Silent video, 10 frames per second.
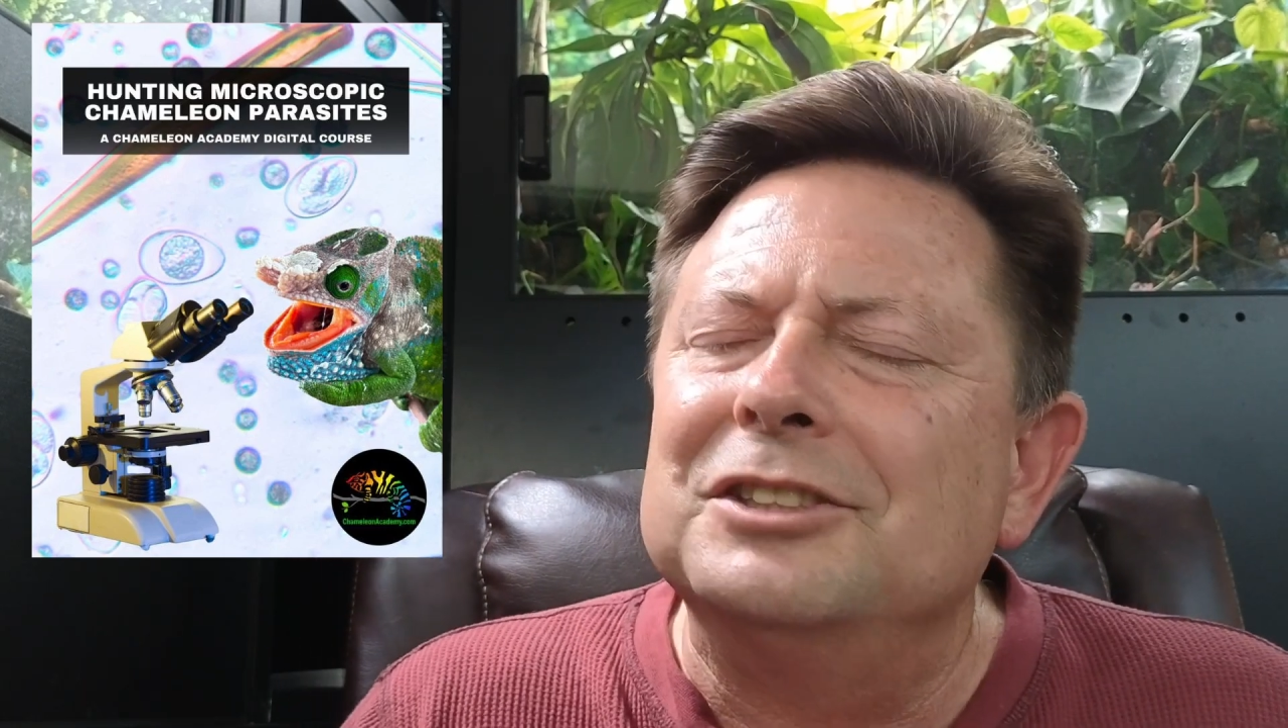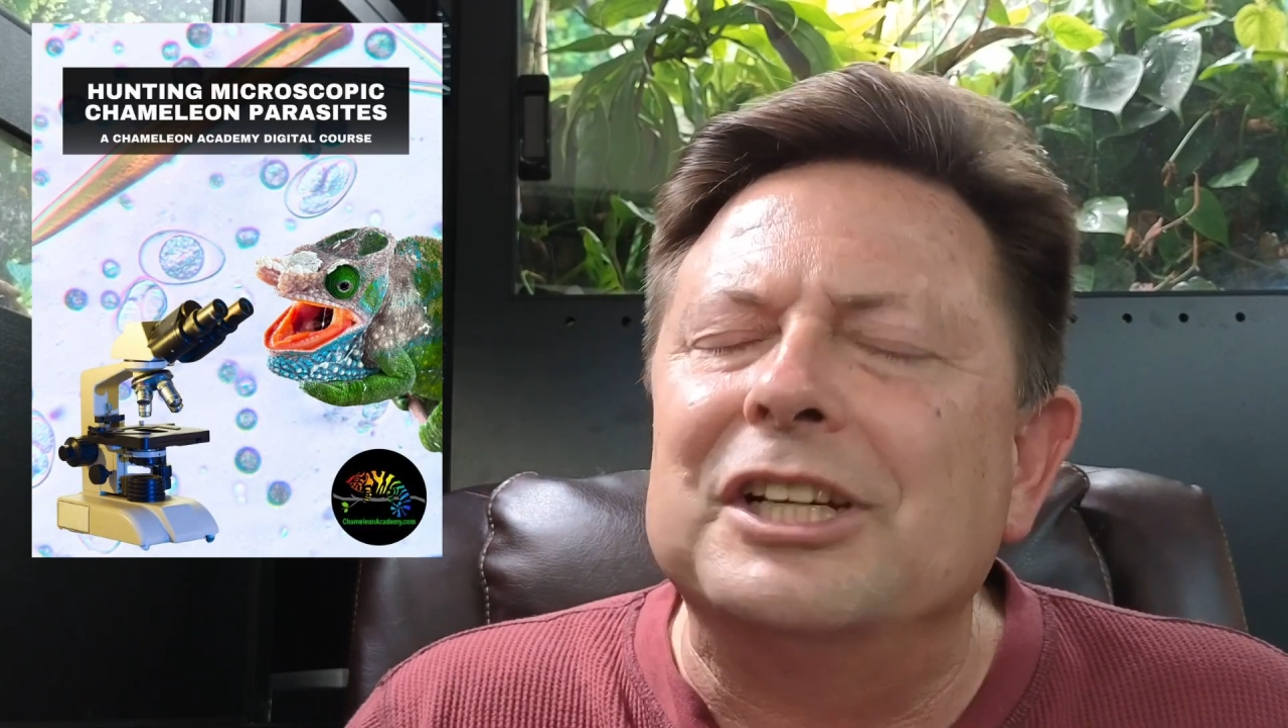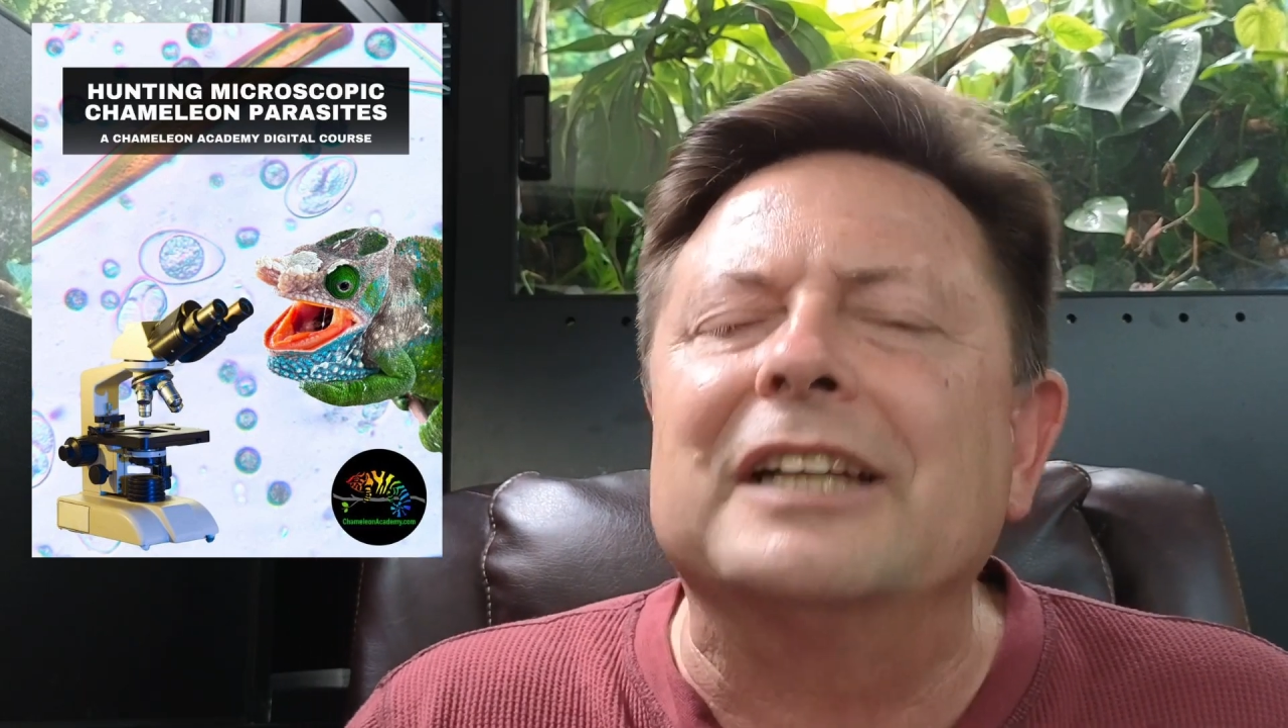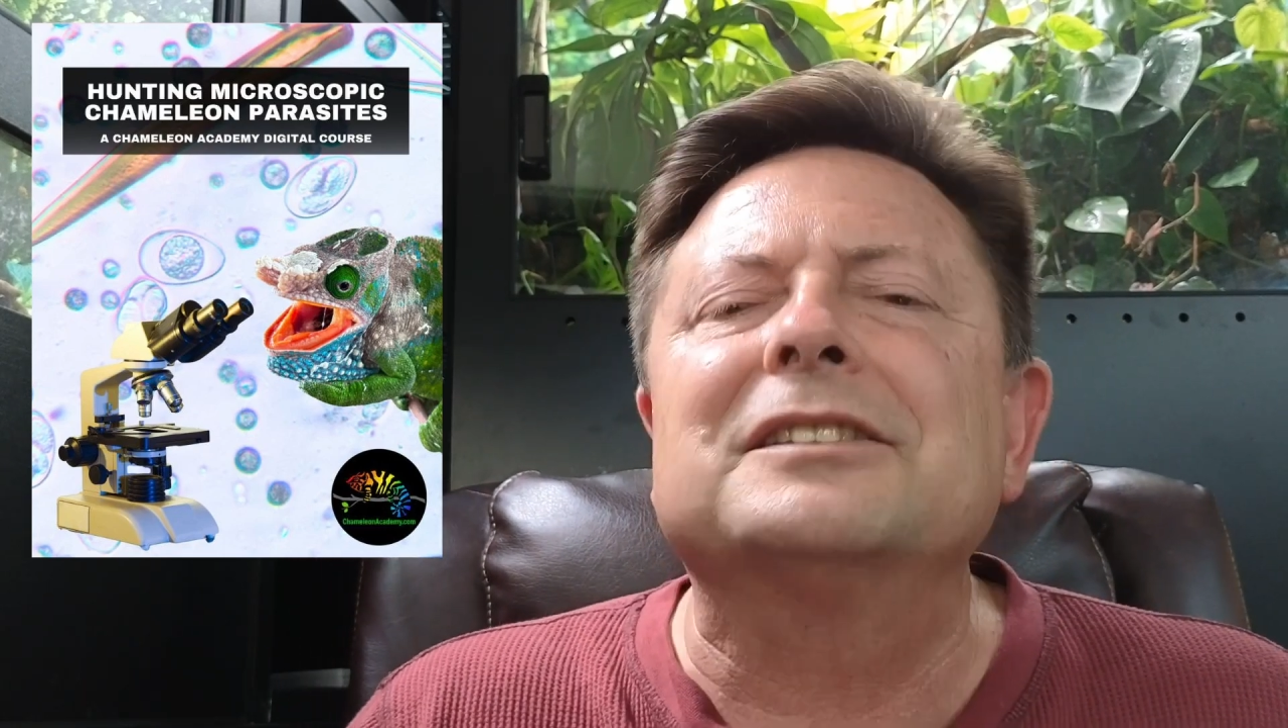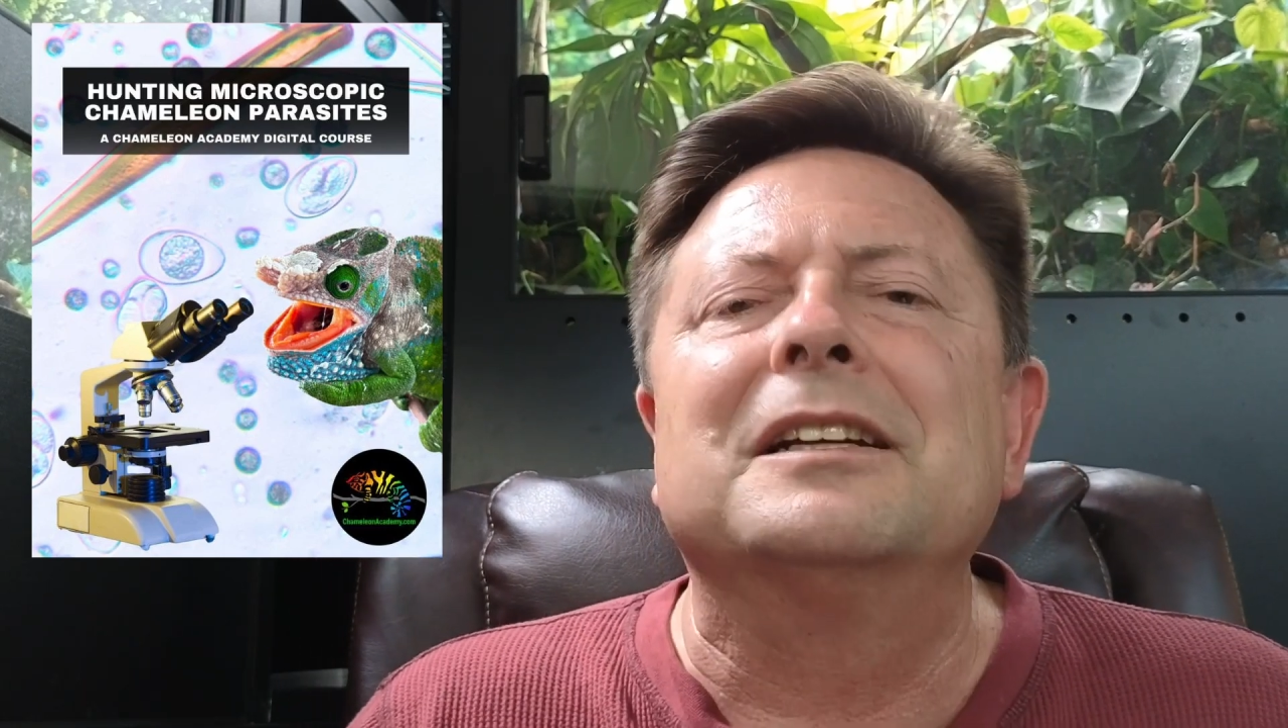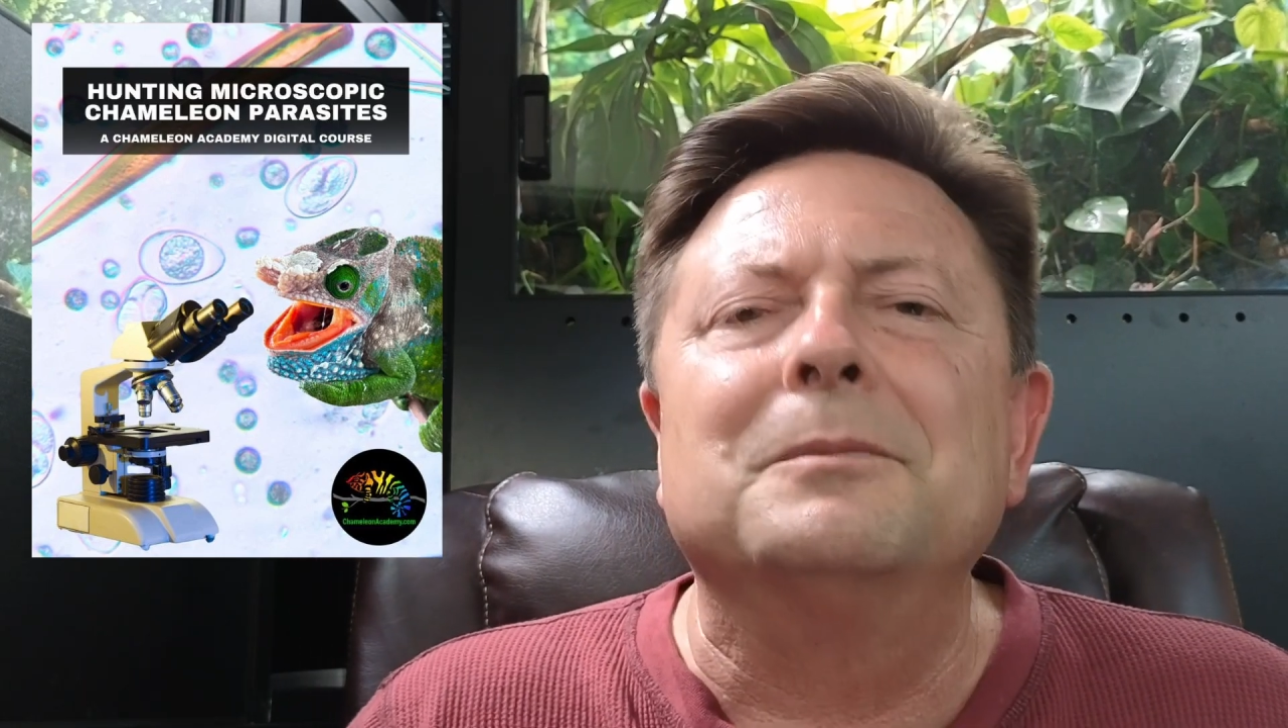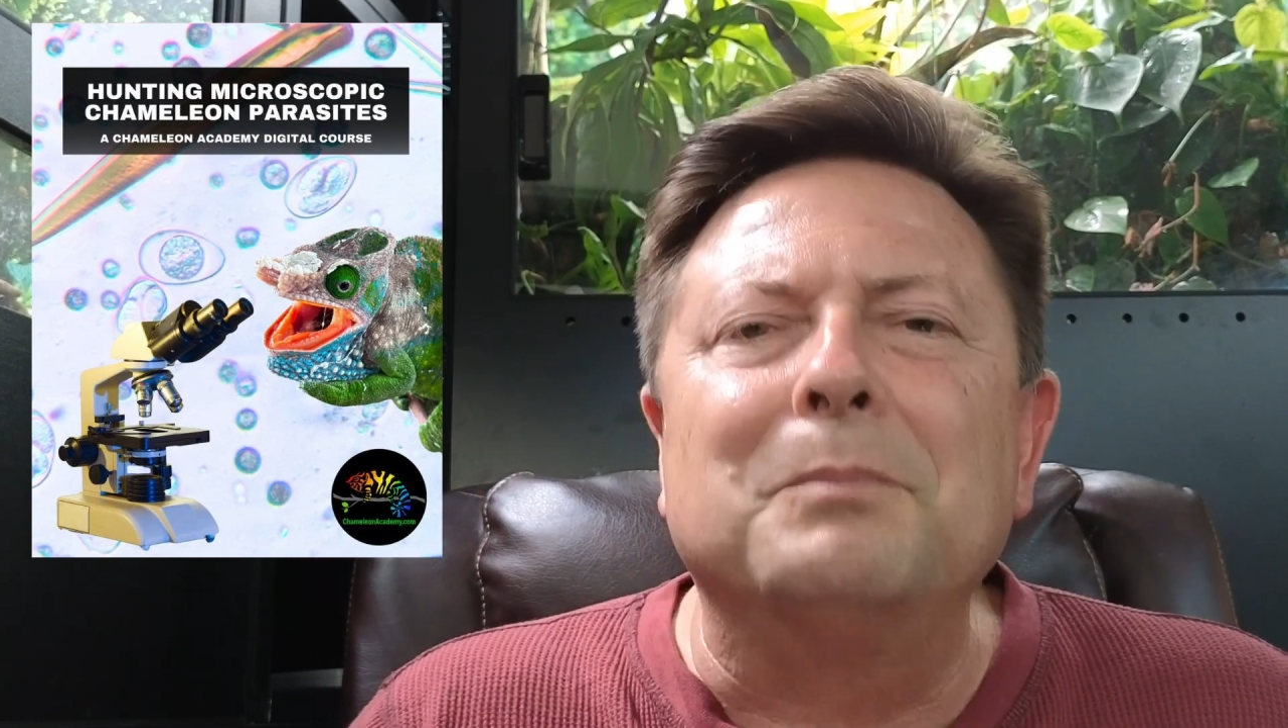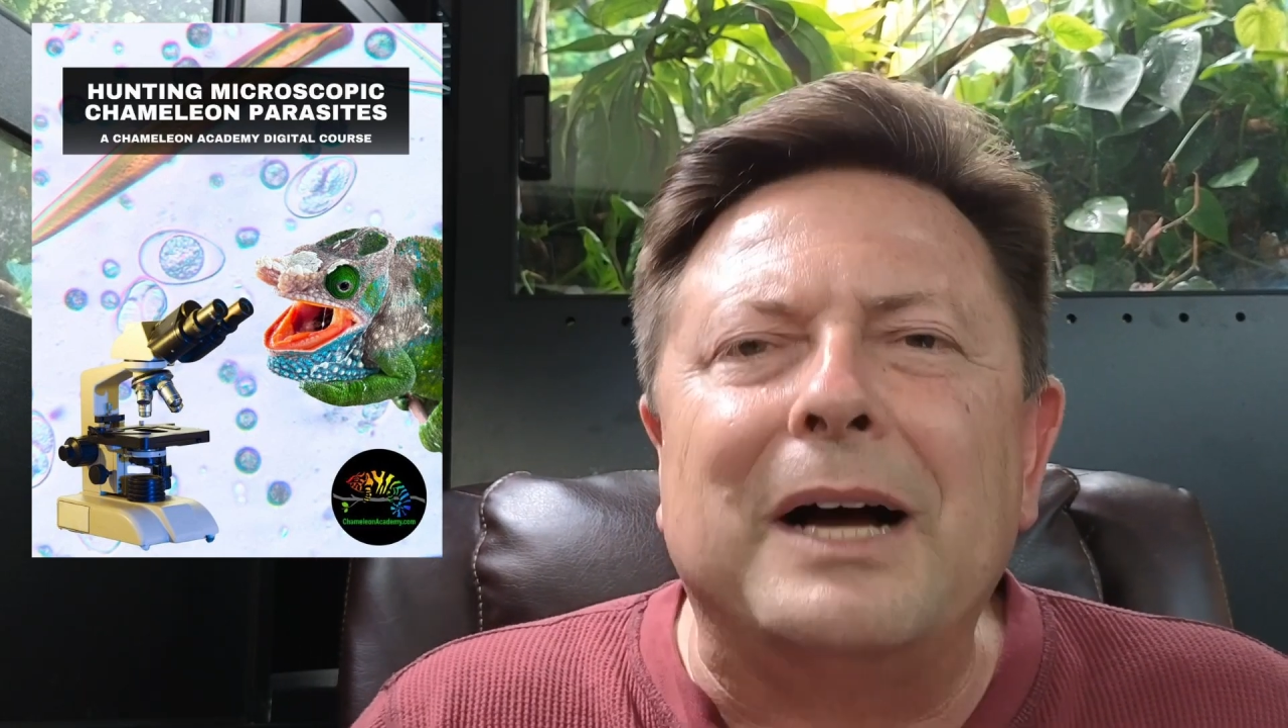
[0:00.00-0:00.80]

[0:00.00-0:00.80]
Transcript: chance